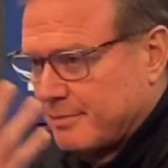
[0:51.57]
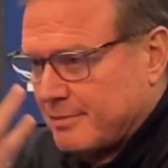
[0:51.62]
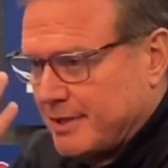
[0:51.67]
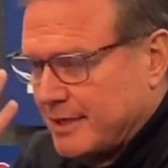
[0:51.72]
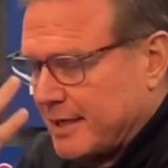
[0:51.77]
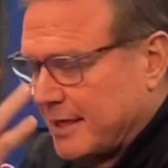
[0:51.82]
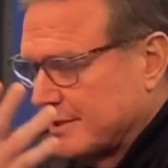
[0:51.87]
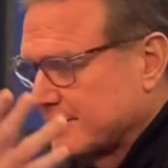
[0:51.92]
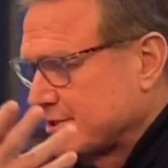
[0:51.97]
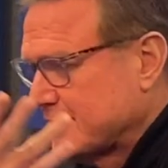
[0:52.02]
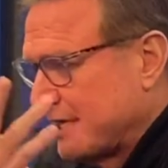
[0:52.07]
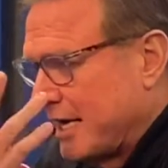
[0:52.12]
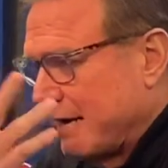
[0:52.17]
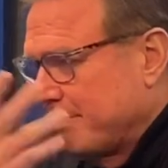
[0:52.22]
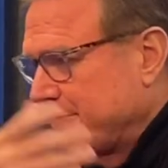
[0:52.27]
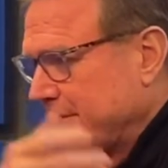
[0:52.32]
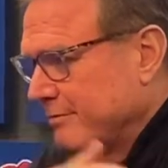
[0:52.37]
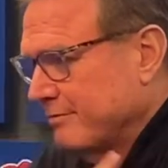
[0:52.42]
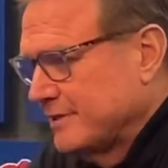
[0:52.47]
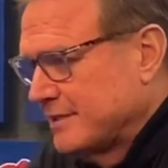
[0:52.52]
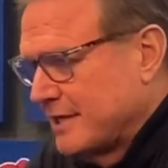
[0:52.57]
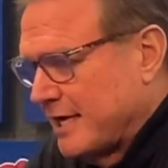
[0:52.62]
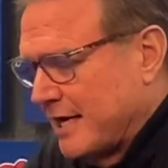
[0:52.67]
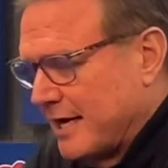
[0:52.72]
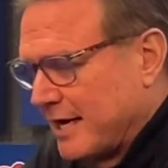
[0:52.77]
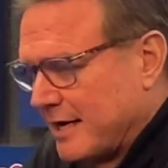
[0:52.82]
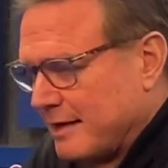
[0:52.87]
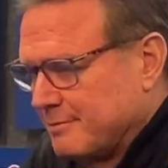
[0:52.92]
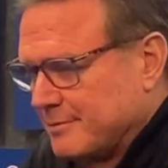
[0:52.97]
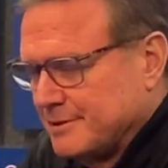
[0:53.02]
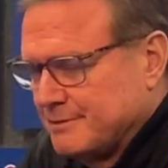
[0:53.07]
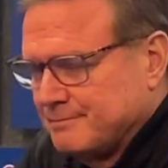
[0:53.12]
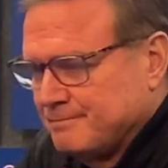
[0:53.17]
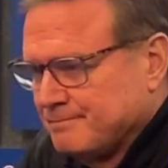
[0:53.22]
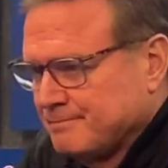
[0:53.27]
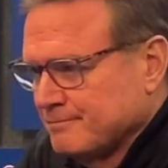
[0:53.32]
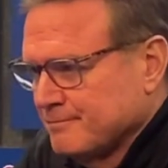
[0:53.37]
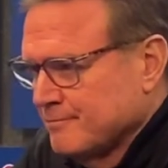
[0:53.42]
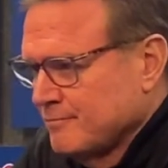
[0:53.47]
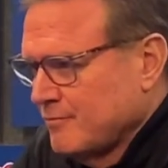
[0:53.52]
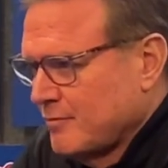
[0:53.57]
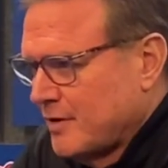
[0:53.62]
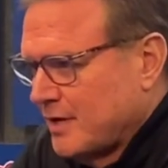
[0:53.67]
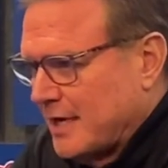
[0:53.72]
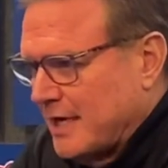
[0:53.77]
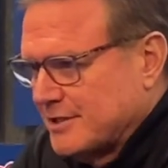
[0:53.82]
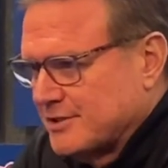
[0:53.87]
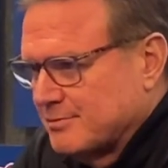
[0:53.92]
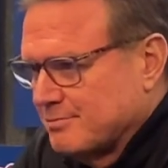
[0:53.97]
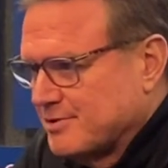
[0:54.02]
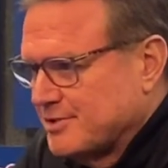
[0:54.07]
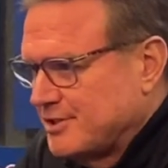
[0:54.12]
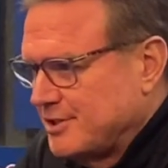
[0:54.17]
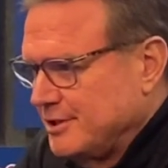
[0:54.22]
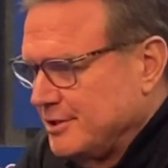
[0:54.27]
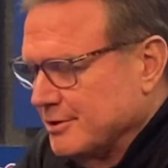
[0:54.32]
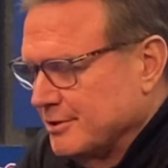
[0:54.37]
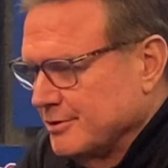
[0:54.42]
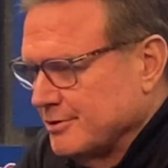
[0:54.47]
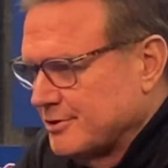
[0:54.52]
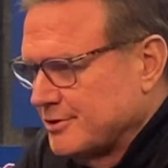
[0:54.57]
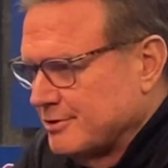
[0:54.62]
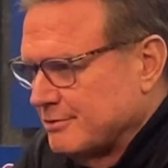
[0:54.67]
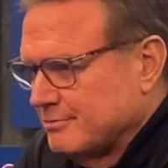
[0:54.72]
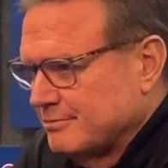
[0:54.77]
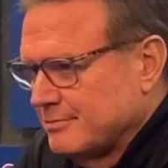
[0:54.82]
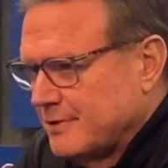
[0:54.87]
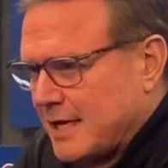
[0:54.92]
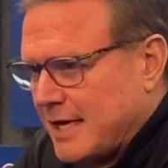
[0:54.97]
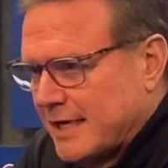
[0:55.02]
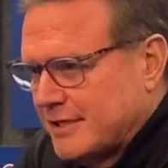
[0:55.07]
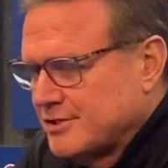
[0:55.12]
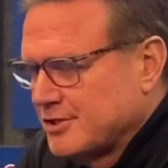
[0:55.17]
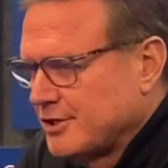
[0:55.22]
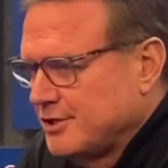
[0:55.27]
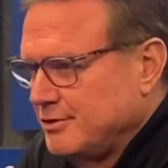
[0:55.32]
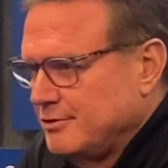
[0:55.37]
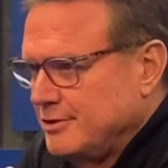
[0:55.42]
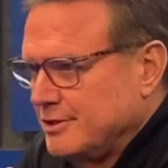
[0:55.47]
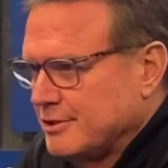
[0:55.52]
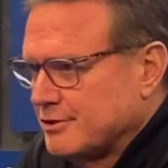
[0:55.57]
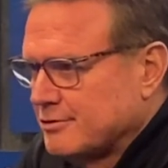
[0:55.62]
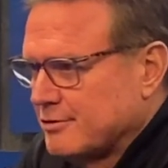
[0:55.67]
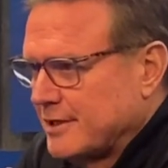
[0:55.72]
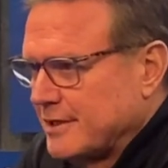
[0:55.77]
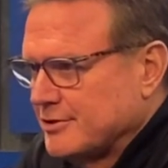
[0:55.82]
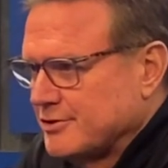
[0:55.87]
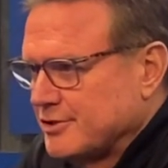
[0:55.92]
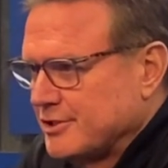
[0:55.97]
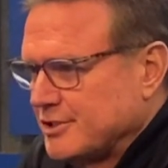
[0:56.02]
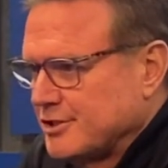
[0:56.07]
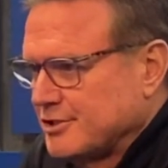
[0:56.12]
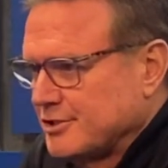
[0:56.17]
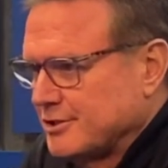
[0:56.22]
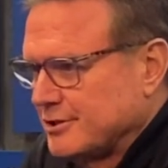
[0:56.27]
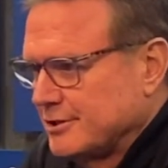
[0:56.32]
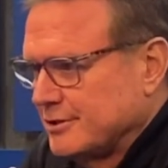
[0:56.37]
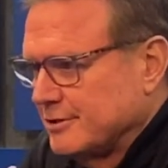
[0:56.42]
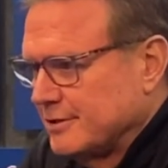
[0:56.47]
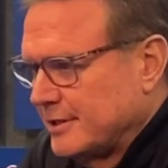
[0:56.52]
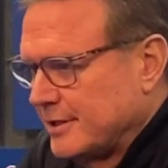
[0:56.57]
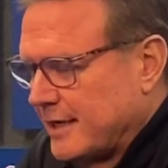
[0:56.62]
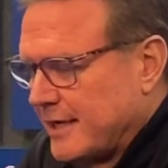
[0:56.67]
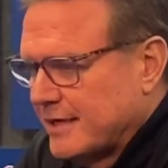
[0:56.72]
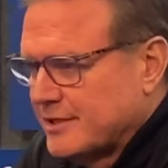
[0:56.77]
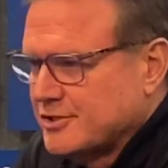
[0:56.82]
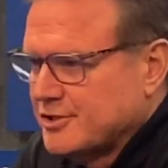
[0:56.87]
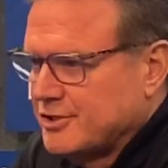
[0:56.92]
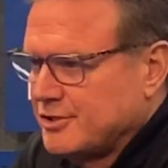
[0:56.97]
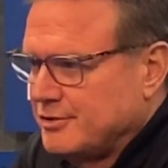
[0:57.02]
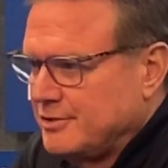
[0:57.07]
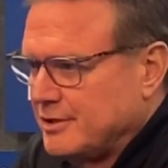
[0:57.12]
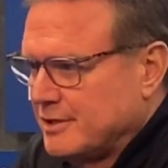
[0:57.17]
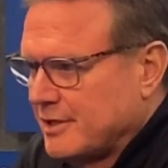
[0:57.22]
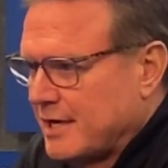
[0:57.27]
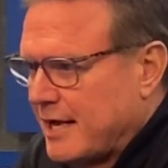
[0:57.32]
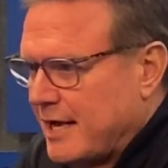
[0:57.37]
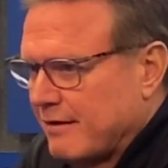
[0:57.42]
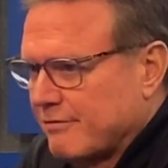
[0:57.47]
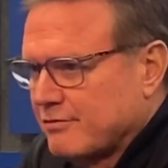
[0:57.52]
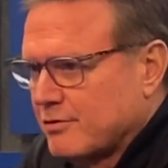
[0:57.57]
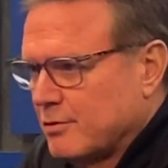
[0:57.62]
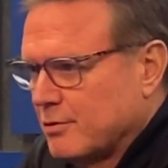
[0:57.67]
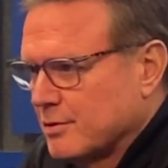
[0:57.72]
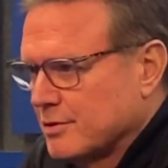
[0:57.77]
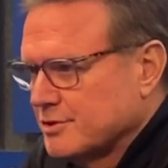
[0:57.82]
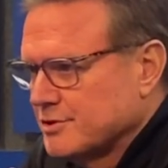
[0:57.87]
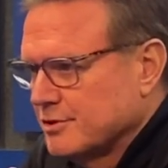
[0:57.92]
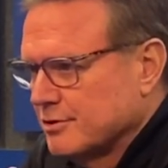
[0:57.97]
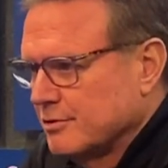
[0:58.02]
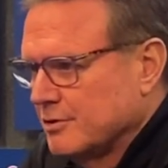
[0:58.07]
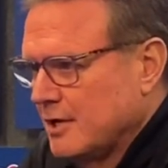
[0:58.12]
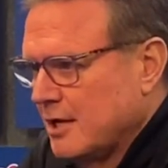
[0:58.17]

I mean, you got to stop every time and got some steals and executed in transition and then executed in the half court. So,